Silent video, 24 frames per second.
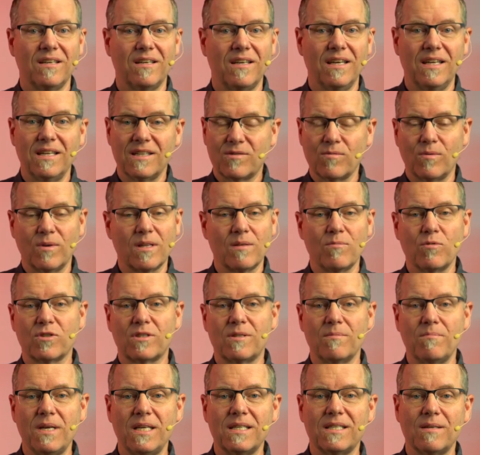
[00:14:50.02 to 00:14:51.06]
And it's one of the
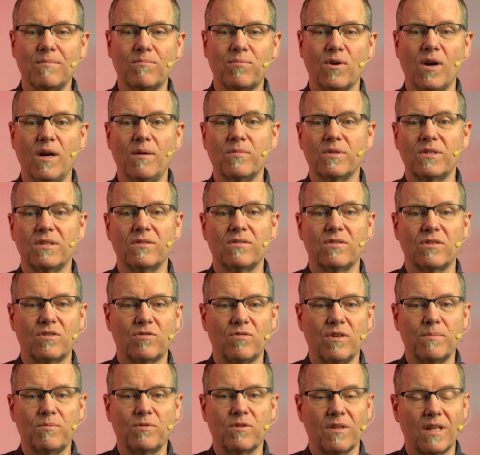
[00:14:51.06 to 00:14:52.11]
most amazing promises of
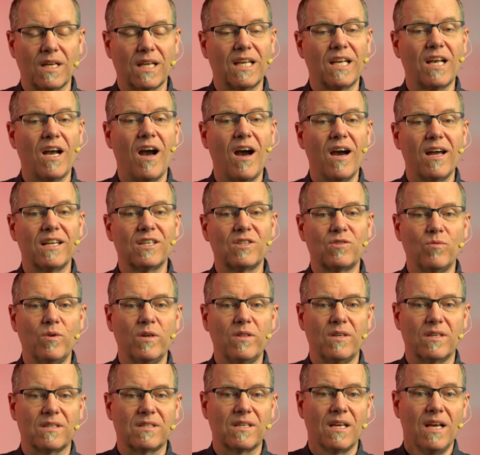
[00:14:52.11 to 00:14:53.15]
Scripture that God is
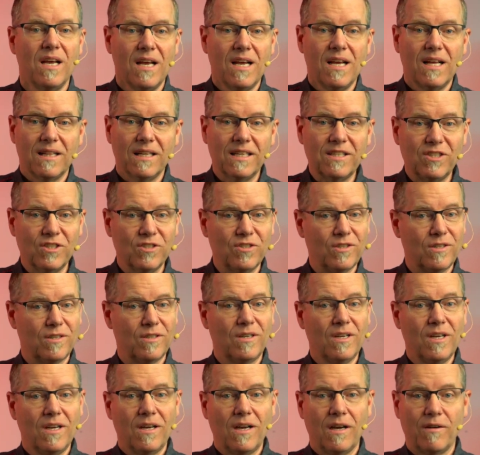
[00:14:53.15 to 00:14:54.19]
with us. Listen to
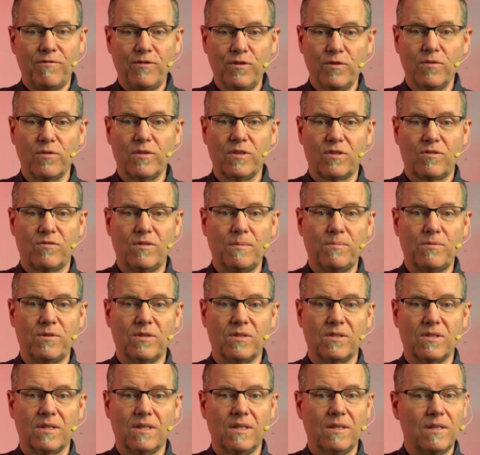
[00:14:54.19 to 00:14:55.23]
a few of the
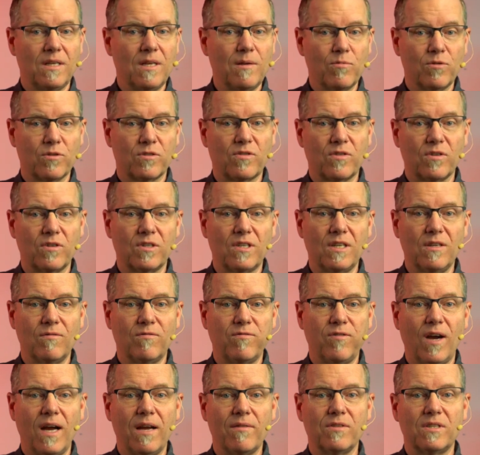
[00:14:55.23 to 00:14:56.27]
Scriptures. In Hebrews 13
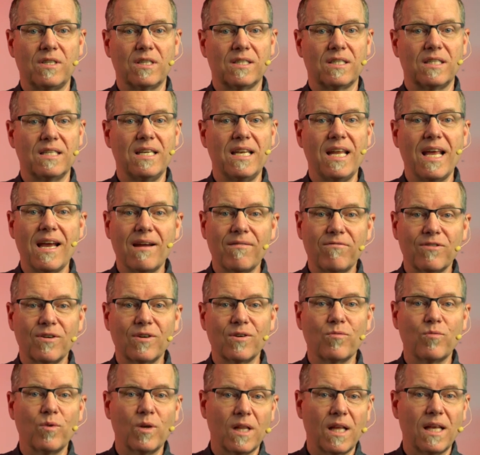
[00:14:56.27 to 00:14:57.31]
5, it says,
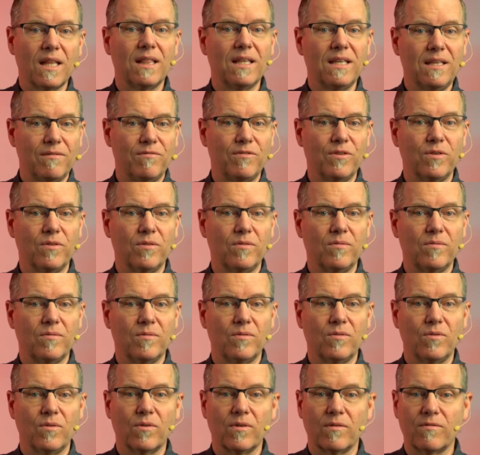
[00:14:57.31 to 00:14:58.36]
Never will I leave you
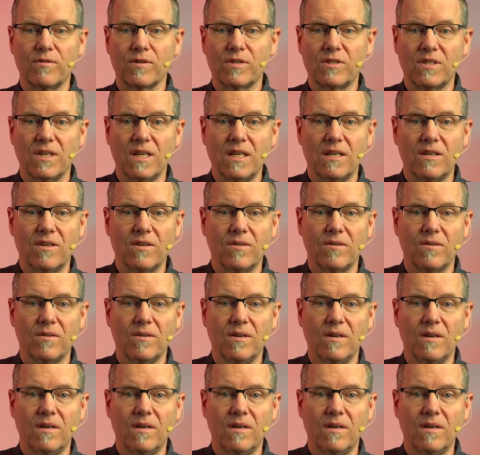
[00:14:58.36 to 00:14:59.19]
nor forsake you.